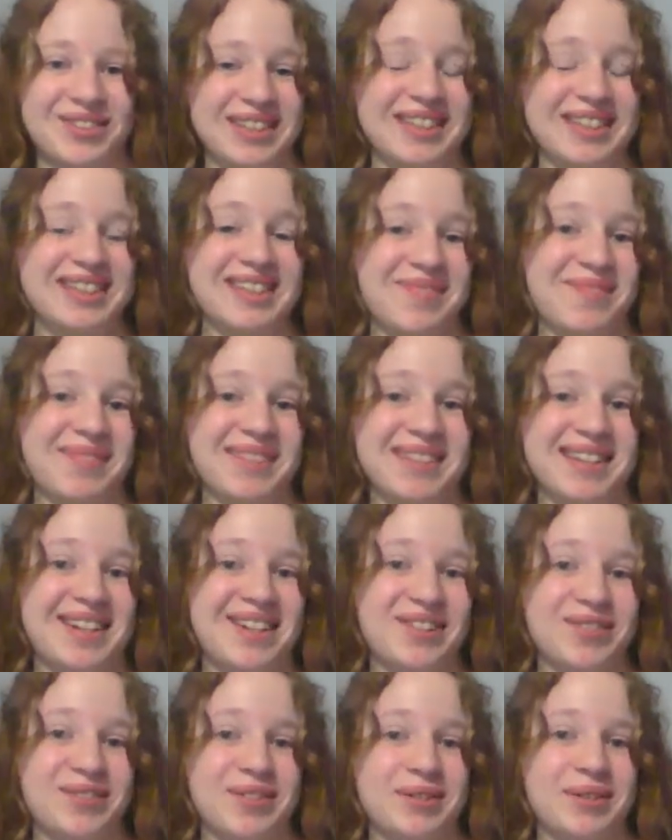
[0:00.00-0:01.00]
he comes
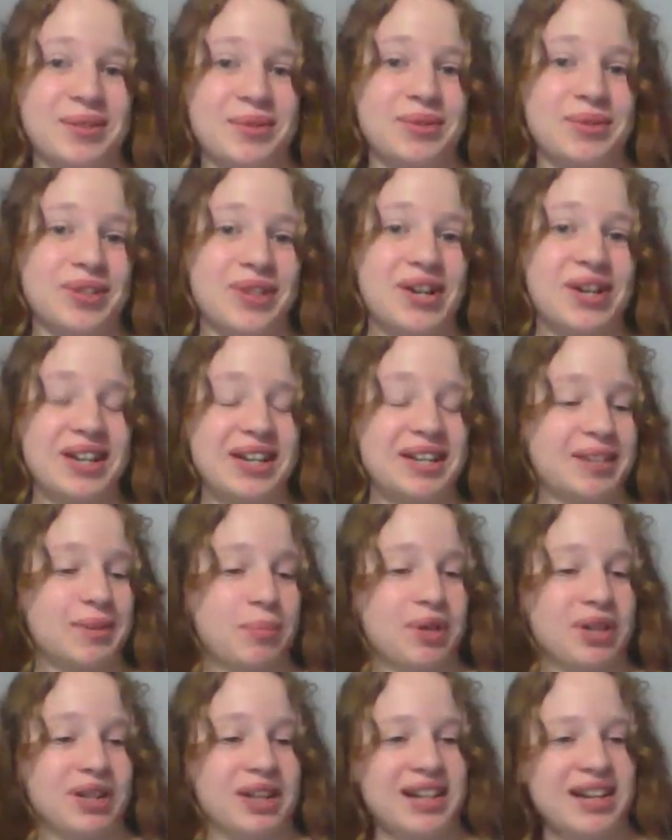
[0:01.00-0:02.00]
off and goes on. It's
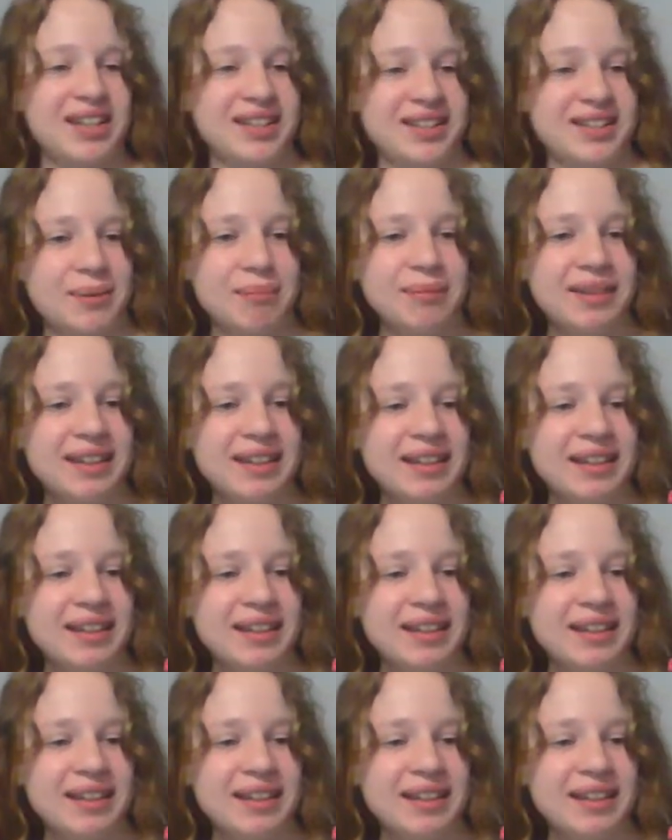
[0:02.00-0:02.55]
pretty awesome.